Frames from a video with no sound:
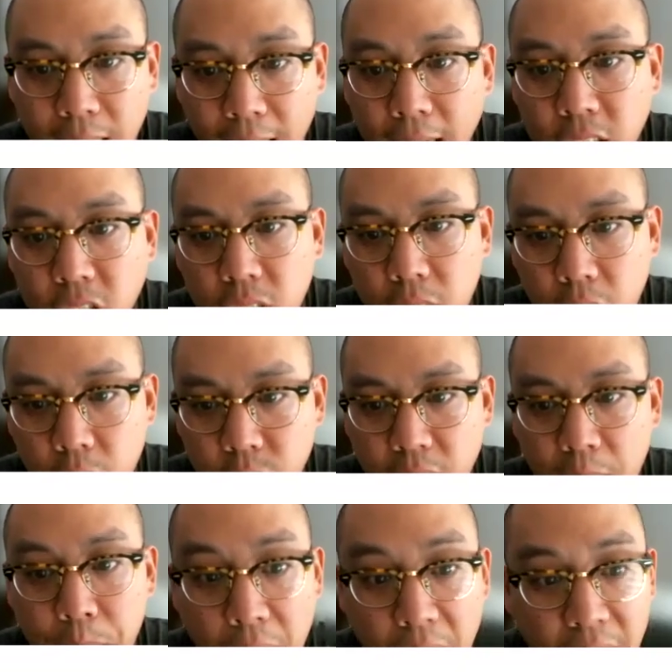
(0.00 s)
the action, use
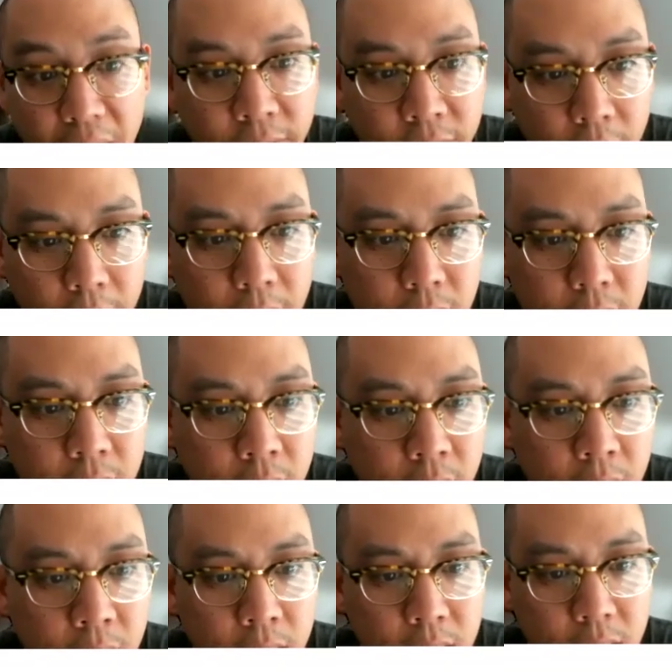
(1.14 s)
a by phrase.
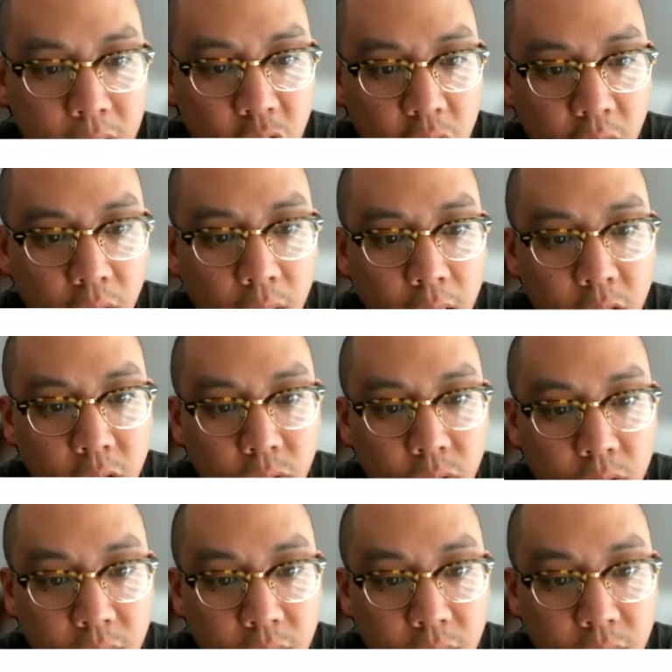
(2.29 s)
This geological